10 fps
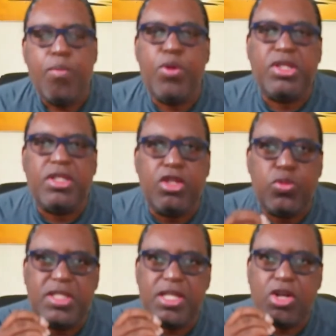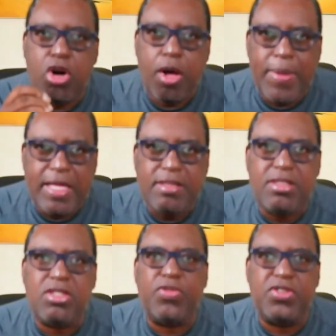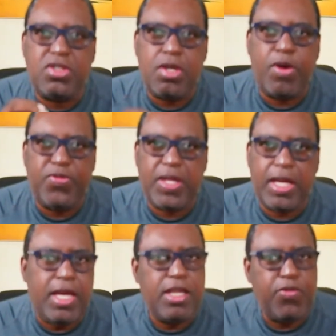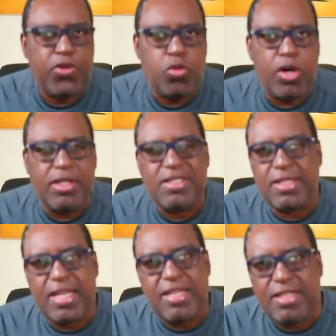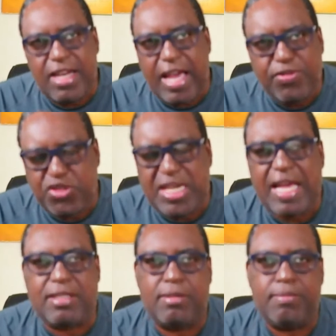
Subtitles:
But it was the comments of some of the individuals in the live chat.